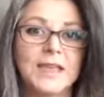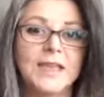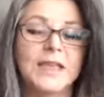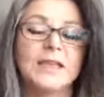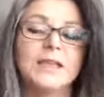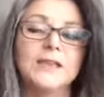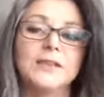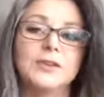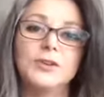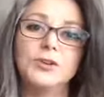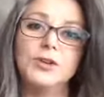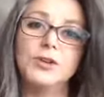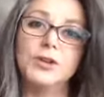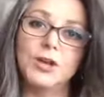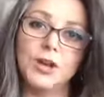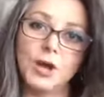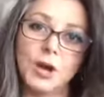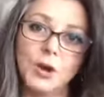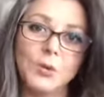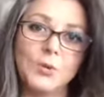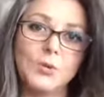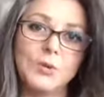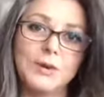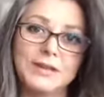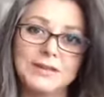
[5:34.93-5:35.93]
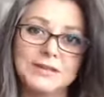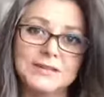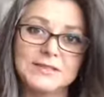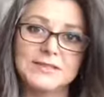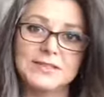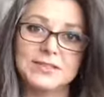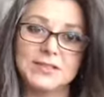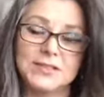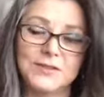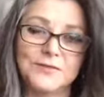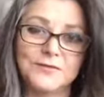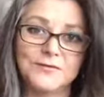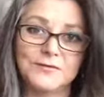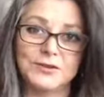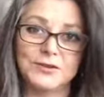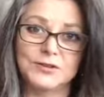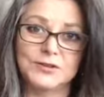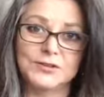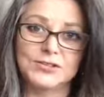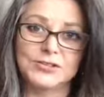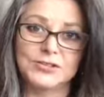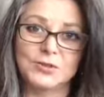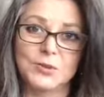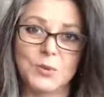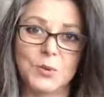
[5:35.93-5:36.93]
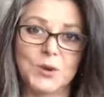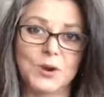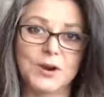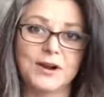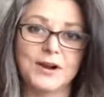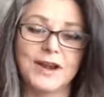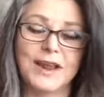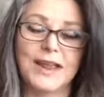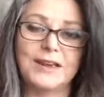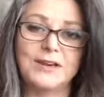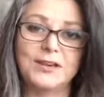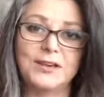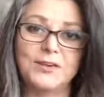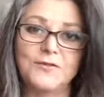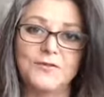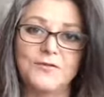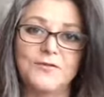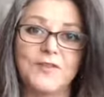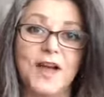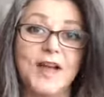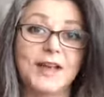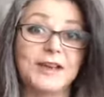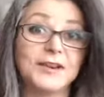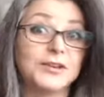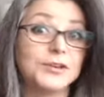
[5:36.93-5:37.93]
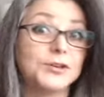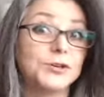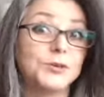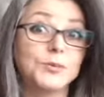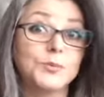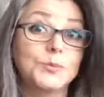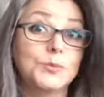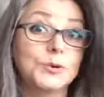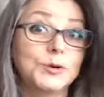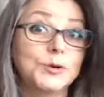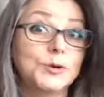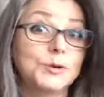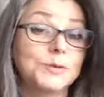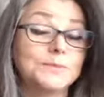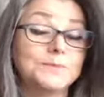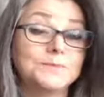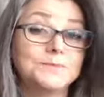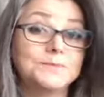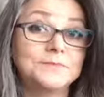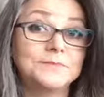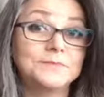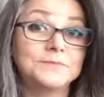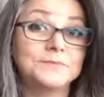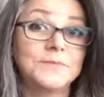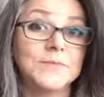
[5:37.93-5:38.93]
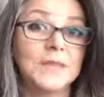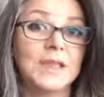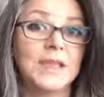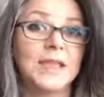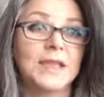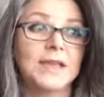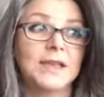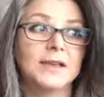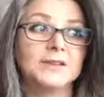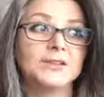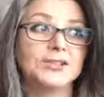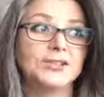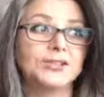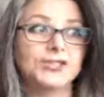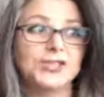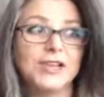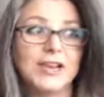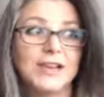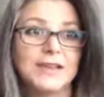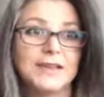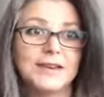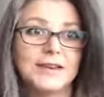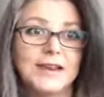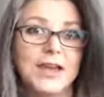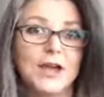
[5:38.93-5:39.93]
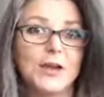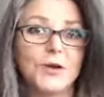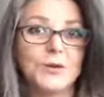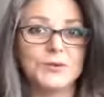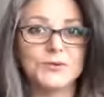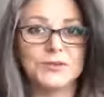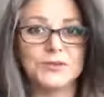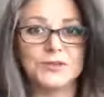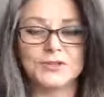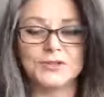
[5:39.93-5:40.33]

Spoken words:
You go into the first door and you find a room and you check it out.